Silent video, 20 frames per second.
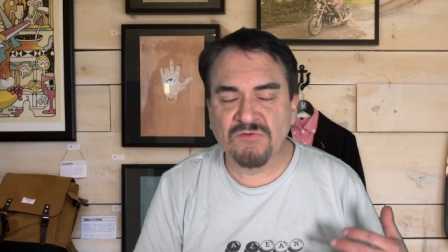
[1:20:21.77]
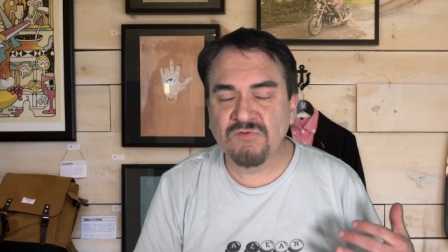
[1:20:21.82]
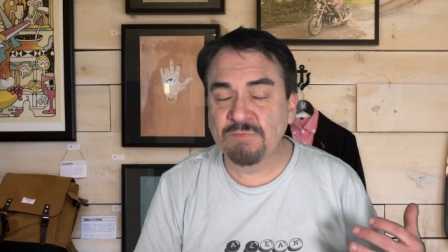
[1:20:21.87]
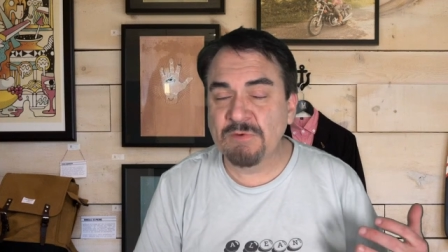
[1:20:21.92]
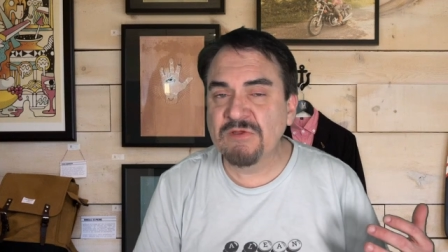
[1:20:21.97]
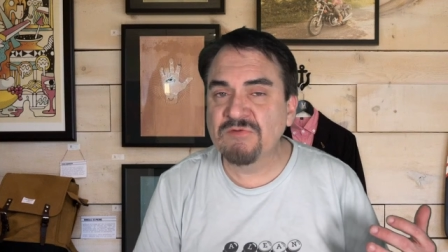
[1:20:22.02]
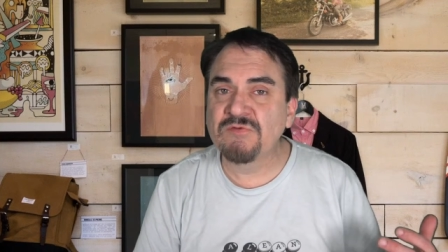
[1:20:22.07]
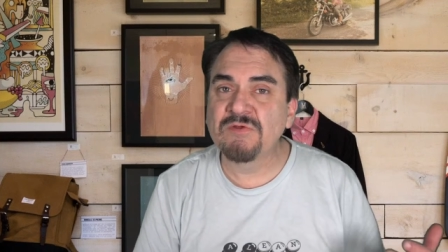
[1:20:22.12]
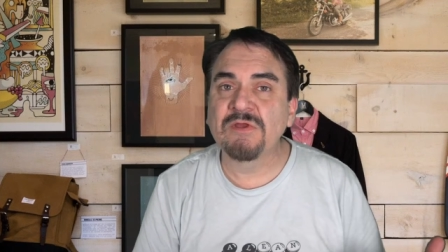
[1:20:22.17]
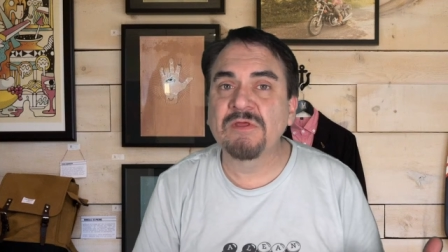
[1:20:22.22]
It's
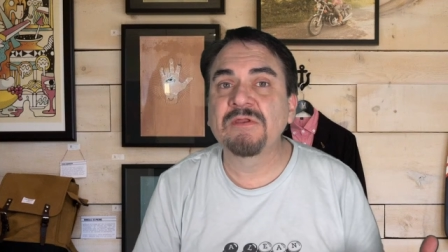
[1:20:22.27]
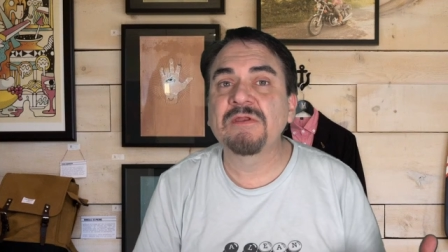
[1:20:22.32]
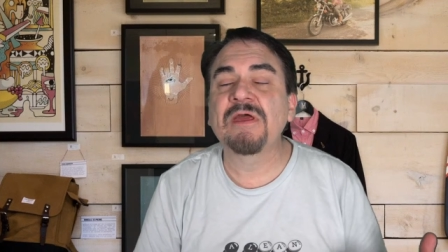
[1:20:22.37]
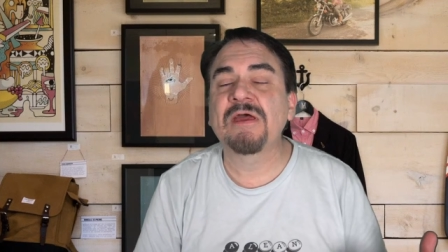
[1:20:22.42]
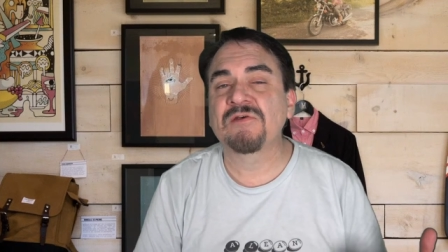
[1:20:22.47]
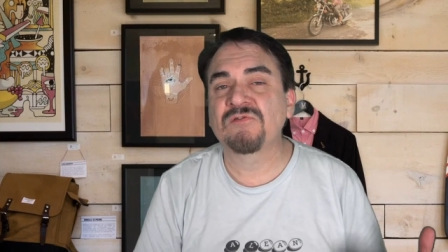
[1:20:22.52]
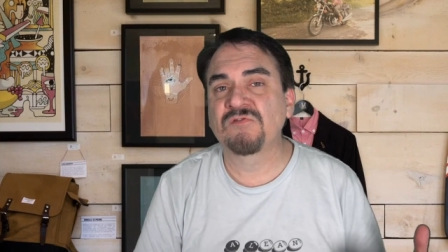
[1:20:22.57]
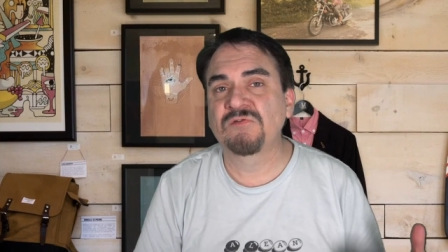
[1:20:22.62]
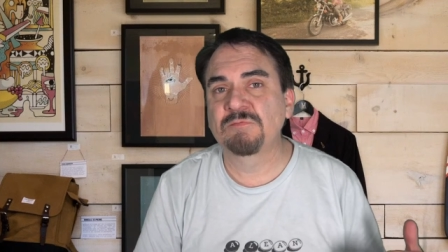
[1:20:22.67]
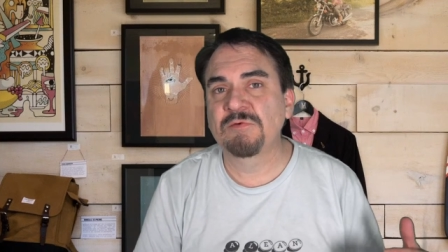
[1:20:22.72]
basically an
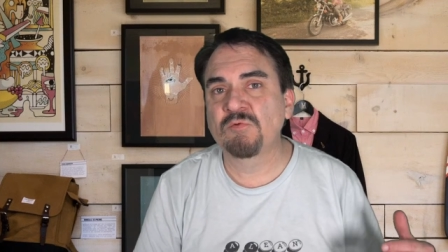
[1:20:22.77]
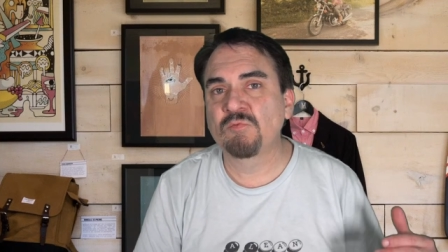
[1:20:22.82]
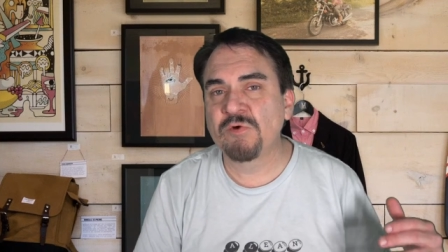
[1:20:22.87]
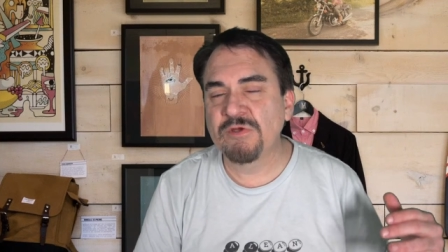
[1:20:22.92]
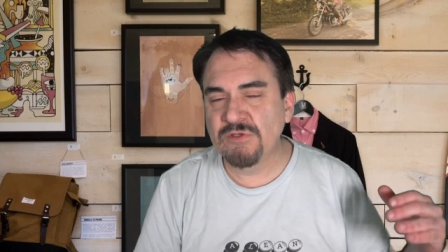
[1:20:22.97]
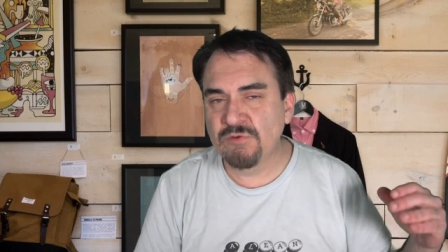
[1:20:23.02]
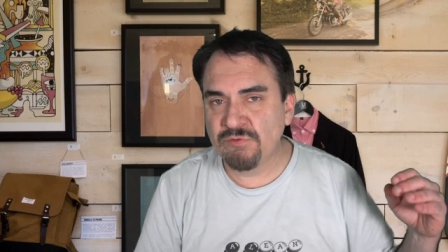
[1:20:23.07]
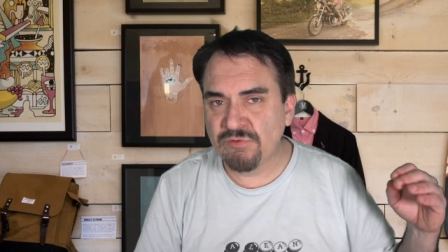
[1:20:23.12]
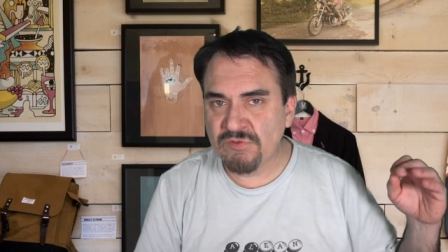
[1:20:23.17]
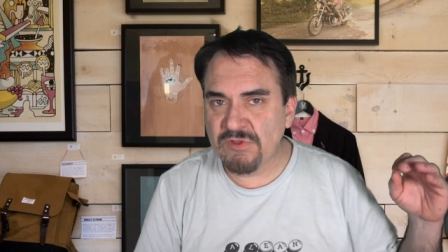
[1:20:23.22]
estimate
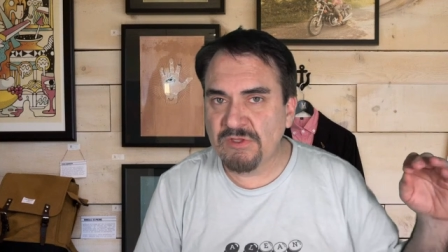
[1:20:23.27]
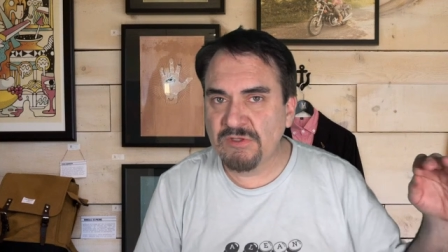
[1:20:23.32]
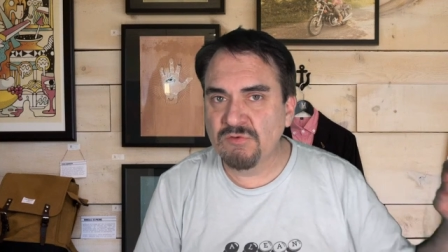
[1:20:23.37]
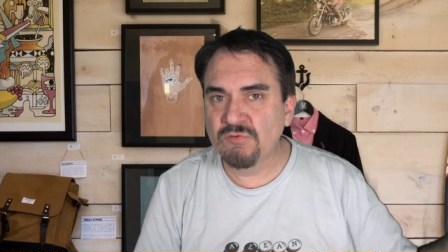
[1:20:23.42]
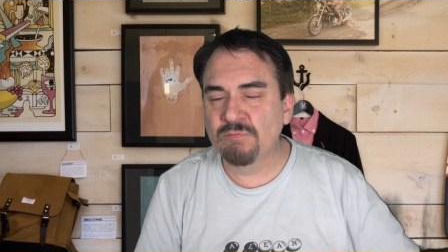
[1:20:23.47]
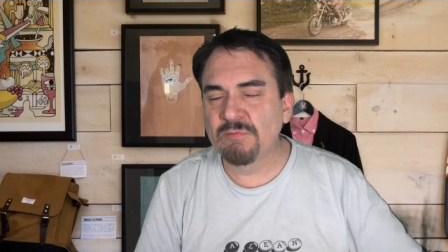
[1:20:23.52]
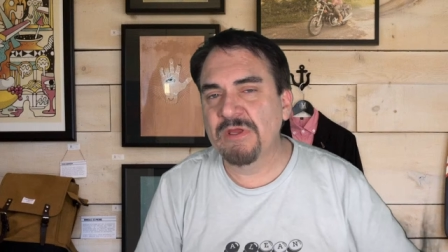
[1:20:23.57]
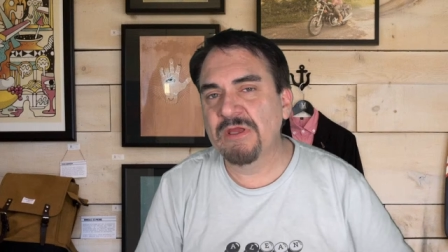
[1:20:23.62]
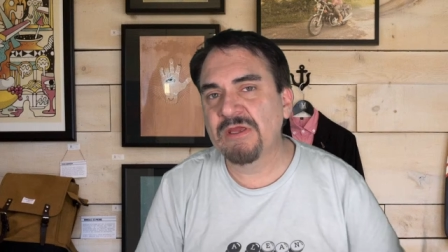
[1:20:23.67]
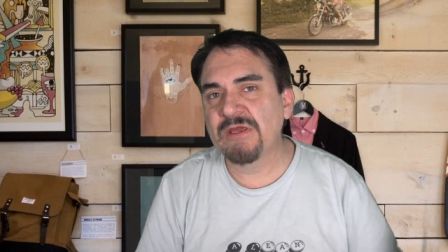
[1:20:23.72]
what you think
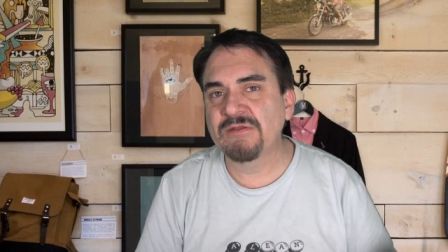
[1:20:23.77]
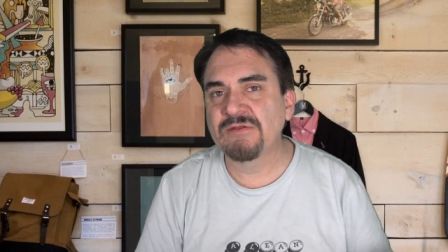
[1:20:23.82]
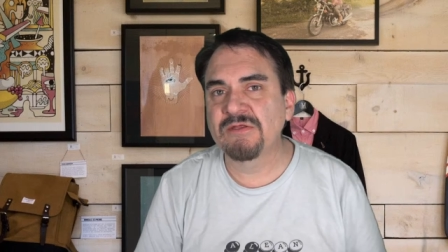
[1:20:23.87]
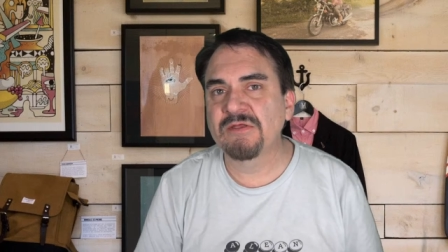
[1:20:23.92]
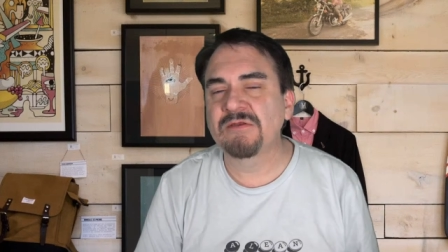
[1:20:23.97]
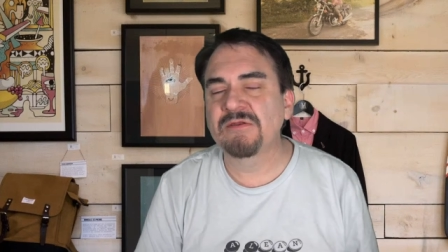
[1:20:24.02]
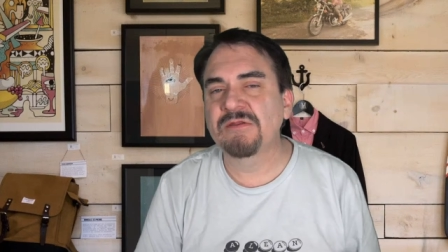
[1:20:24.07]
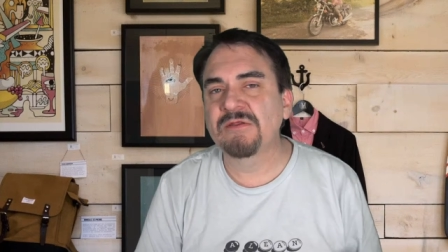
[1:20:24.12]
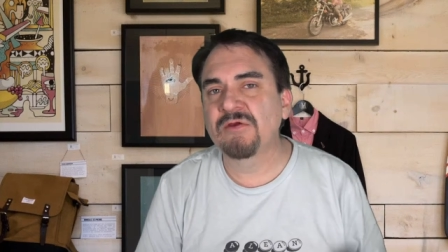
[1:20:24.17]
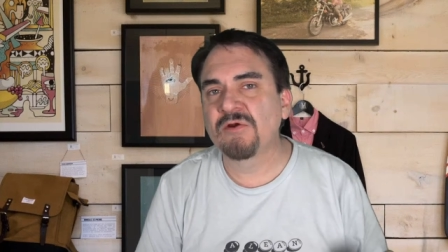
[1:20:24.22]
you'll make at
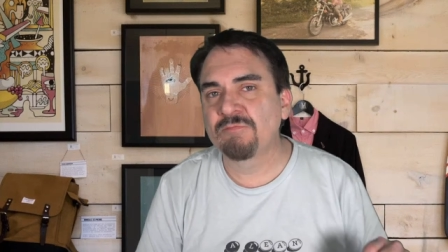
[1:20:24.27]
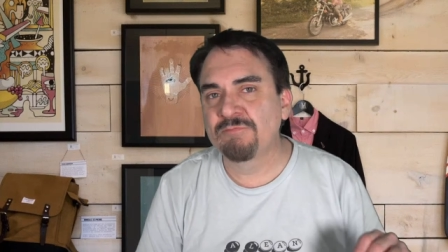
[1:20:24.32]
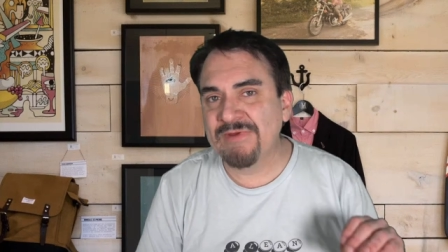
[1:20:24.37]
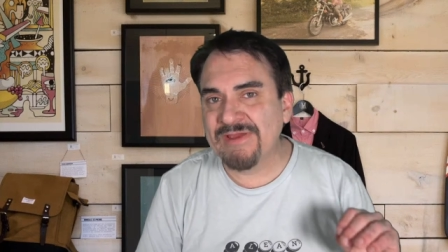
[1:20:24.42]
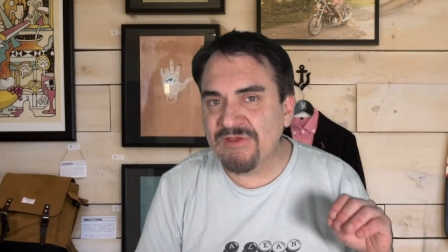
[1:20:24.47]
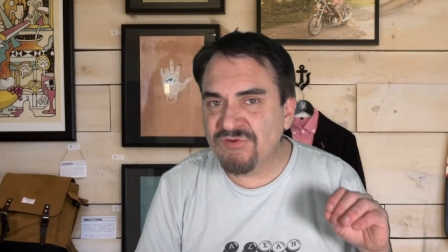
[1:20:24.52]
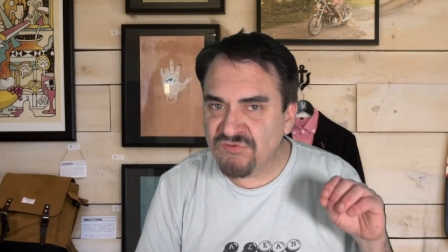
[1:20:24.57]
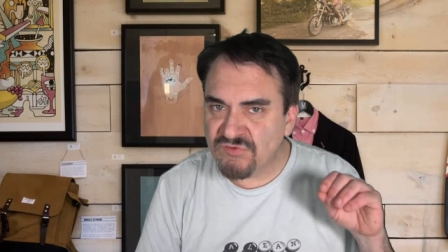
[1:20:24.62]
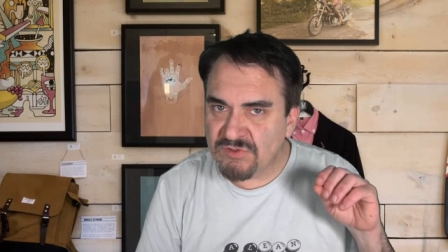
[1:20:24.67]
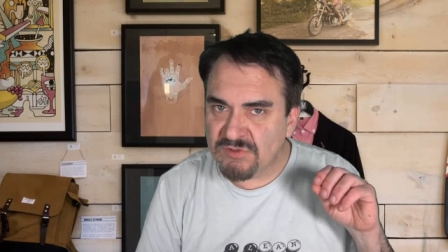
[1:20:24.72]
the end of the year
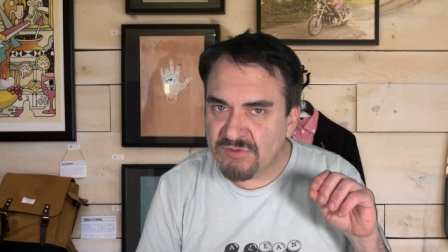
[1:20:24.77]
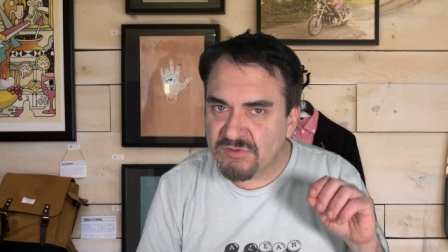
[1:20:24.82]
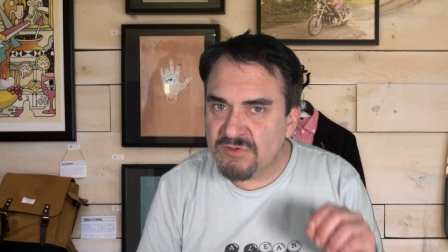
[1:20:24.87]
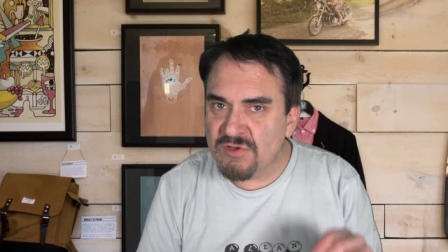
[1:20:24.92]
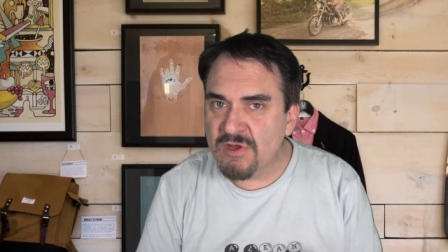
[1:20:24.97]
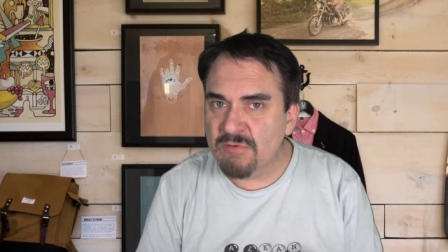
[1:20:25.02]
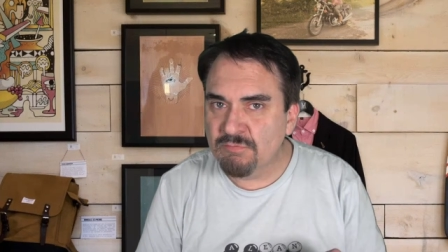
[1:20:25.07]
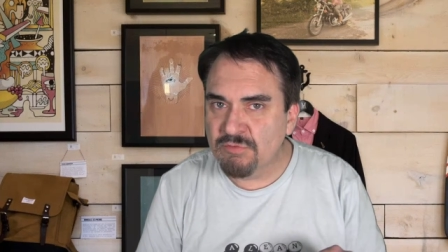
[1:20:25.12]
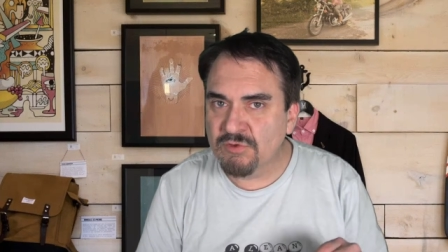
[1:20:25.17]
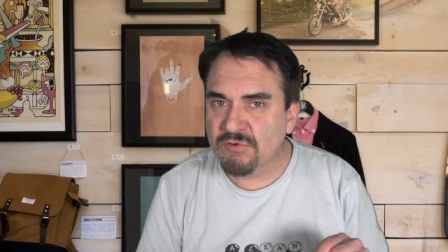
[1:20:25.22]
based on the
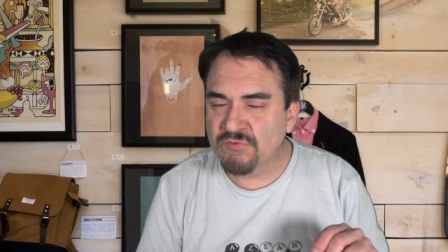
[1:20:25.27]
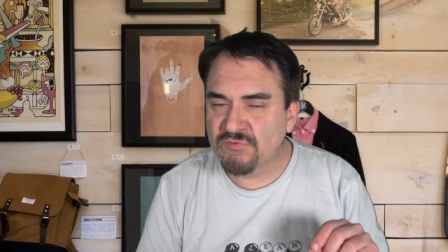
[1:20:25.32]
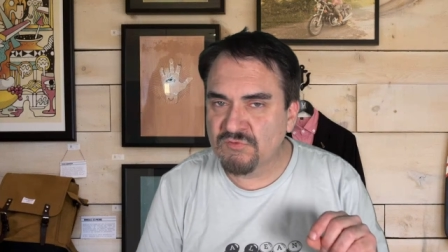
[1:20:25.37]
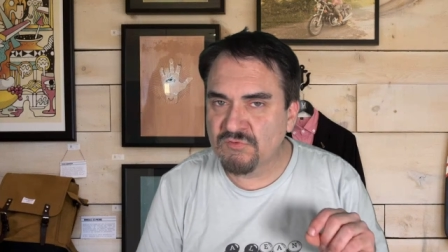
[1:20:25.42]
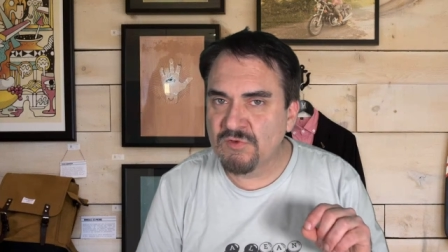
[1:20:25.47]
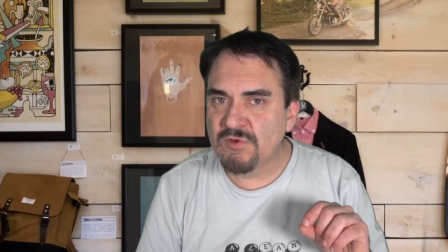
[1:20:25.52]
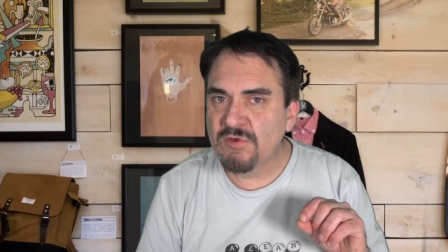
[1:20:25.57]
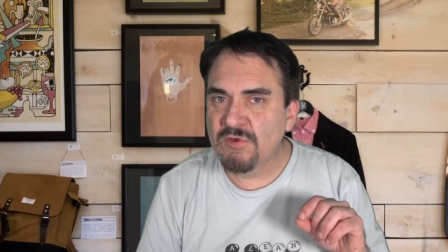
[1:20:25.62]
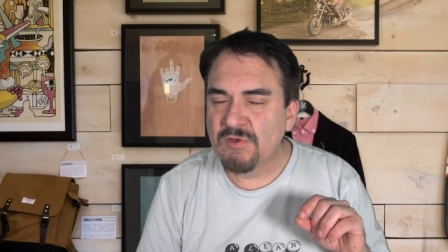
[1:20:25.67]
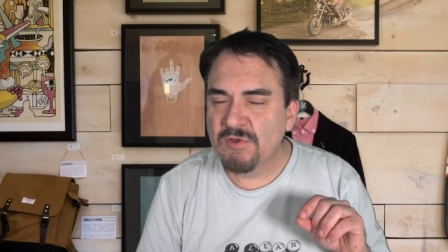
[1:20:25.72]

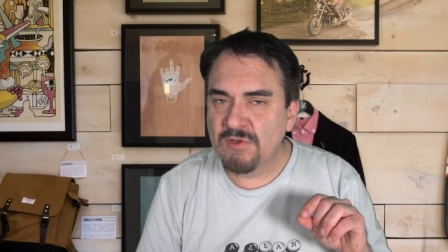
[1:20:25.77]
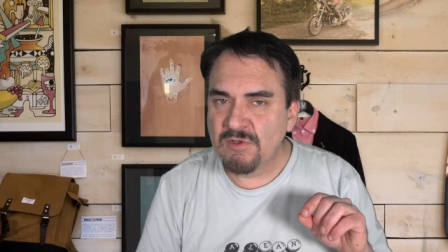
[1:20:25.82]
numbers